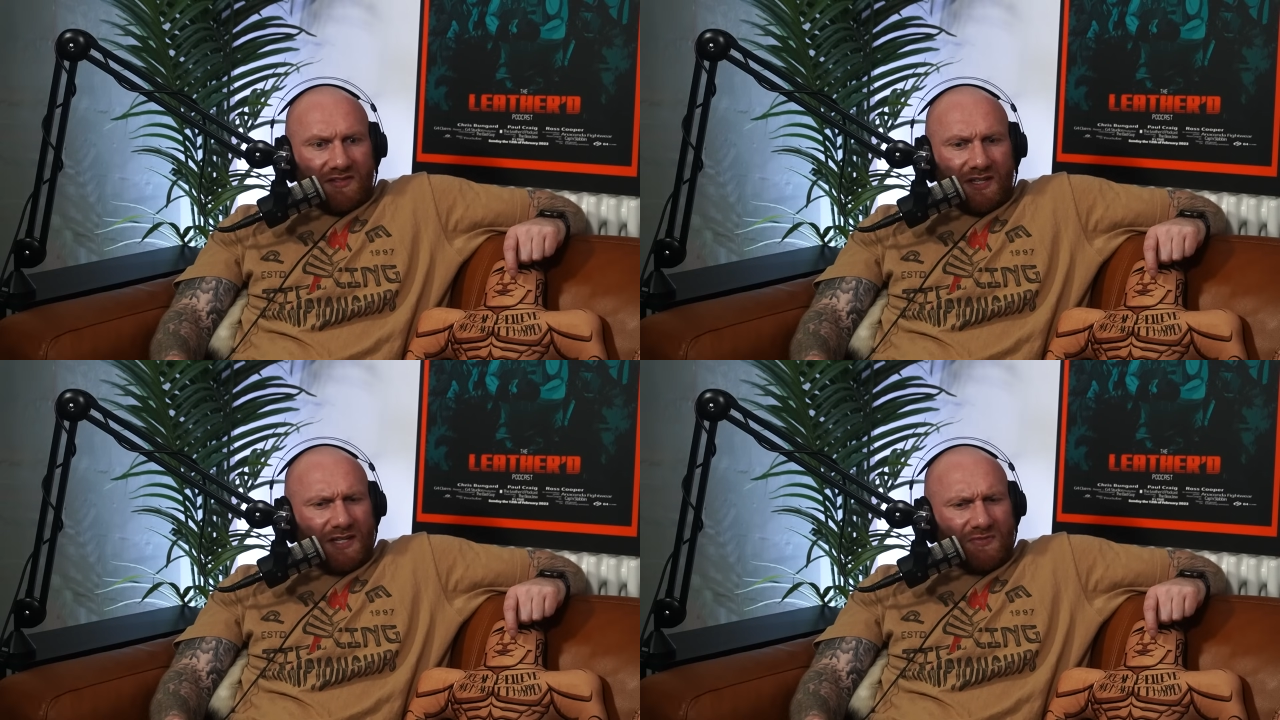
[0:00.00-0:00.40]

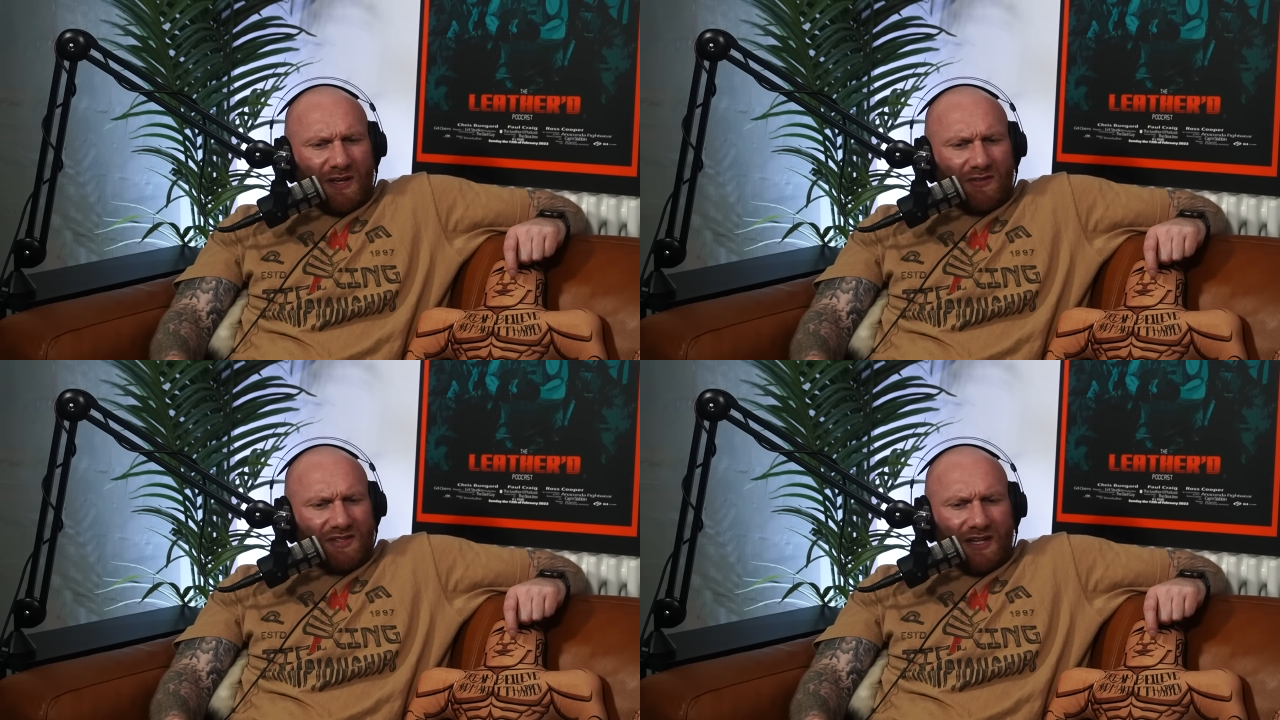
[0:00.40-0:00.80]
See as
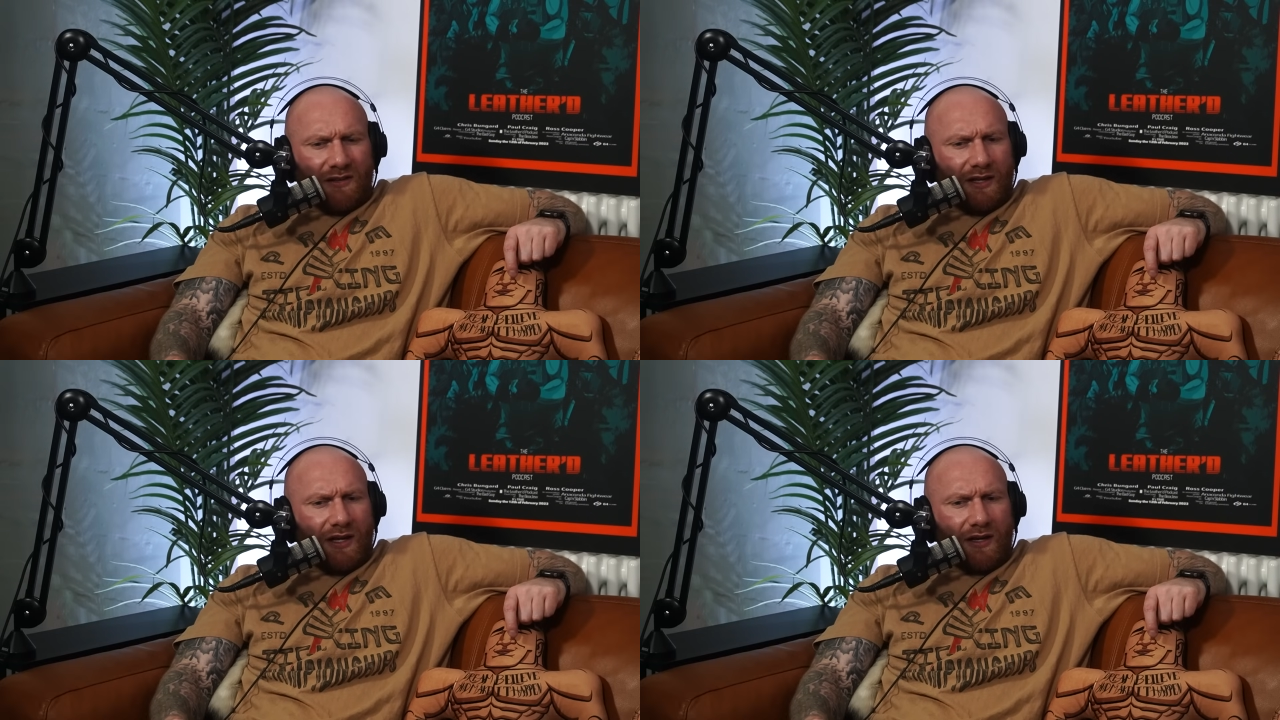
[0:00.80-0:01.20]
well,
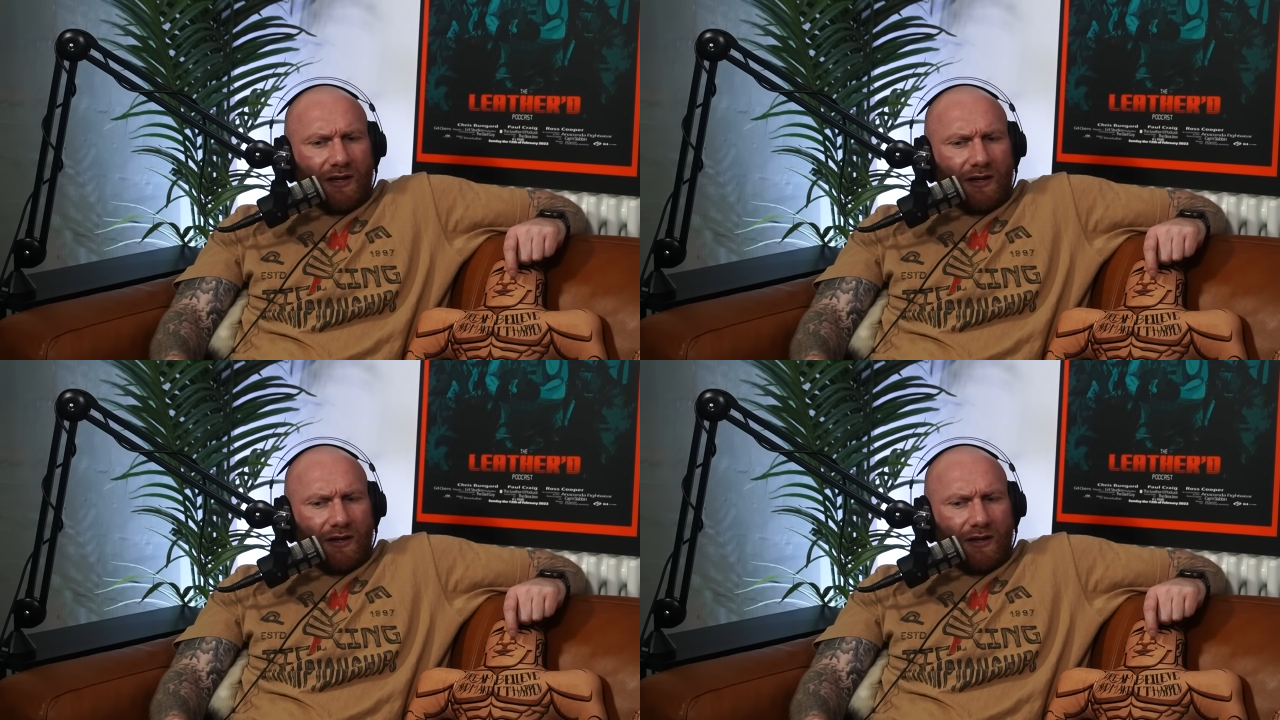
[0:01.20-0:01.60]
saying
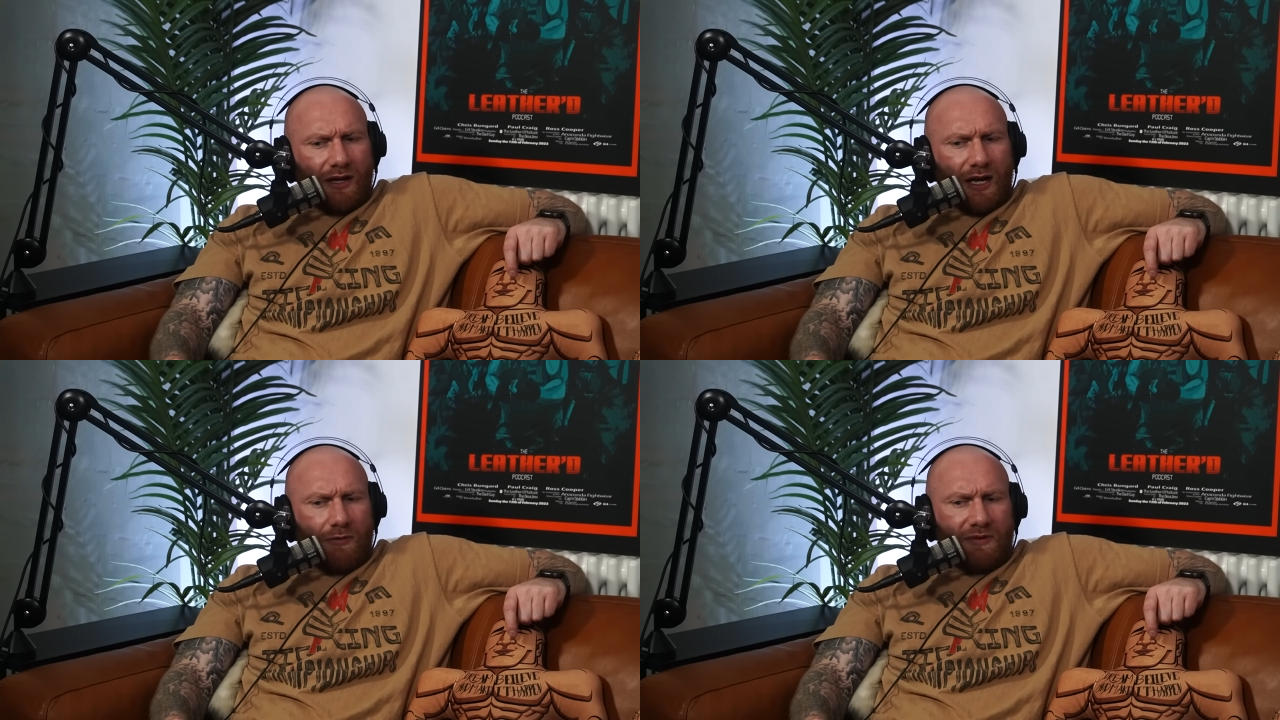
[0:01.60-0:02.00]
like,
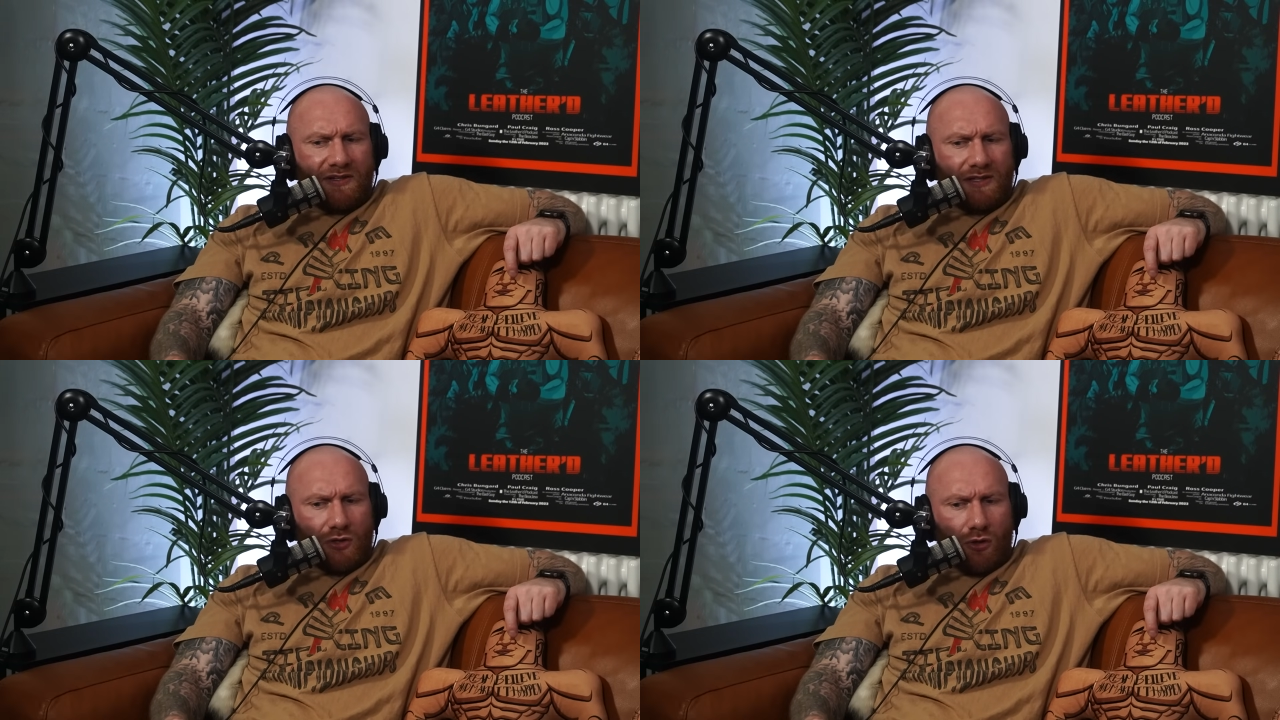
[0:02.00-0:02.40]
we
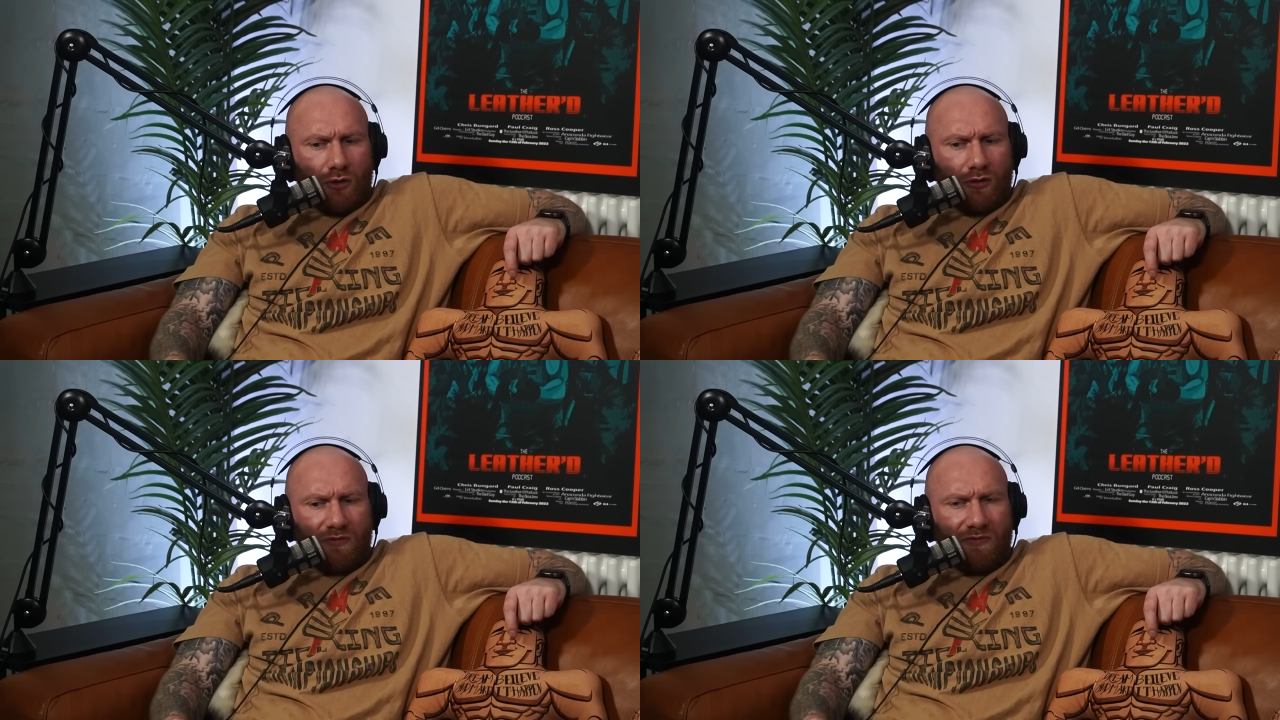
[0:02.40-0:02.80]
need to
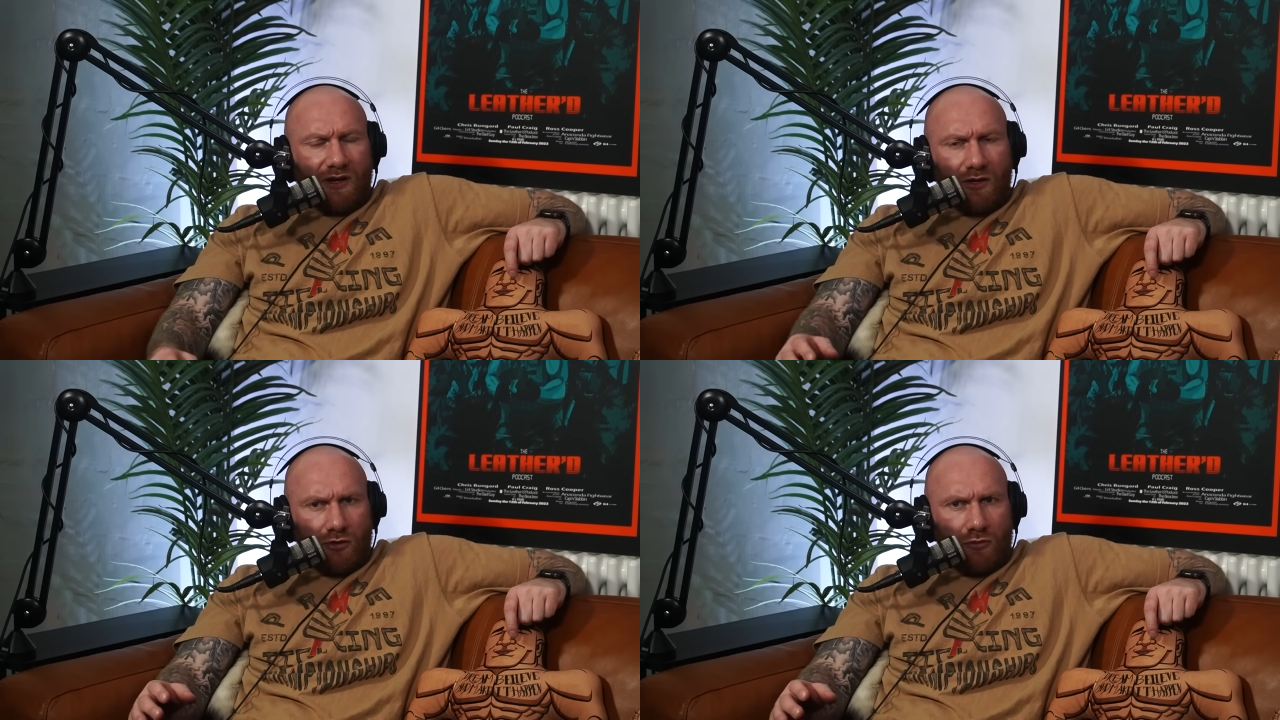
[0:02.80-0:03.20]
talk
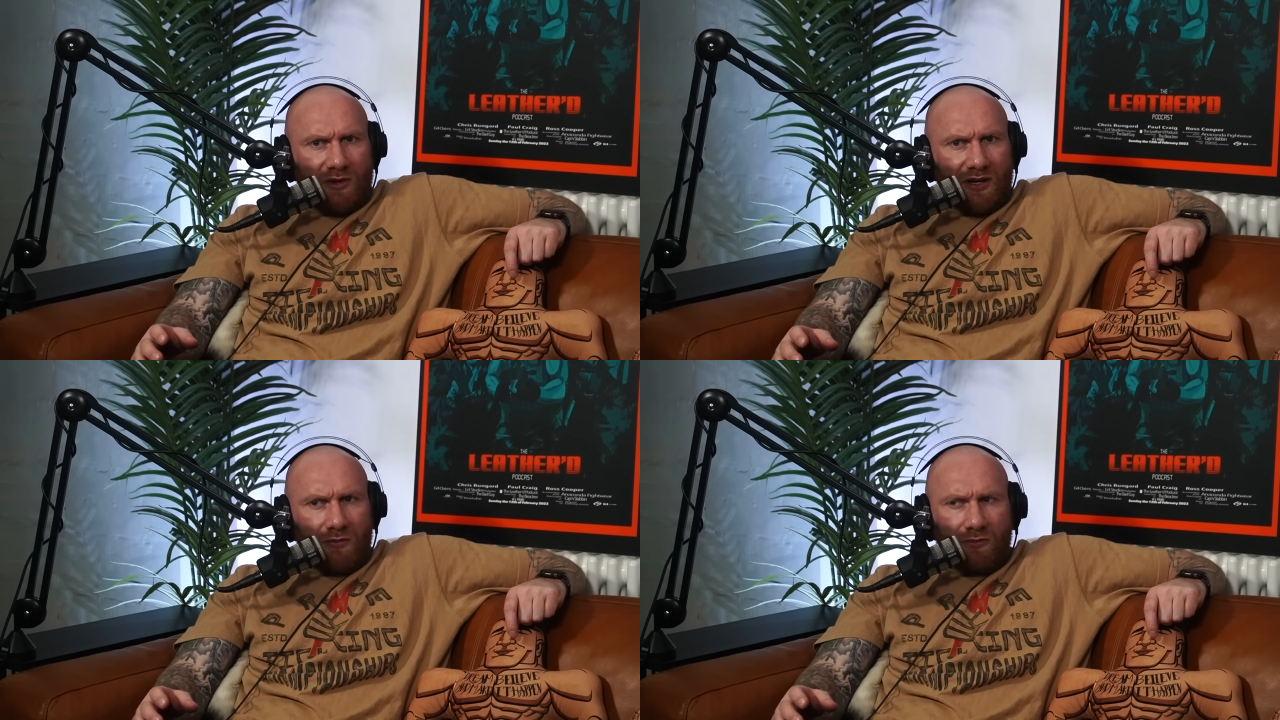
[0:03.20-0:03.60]
fuck you money.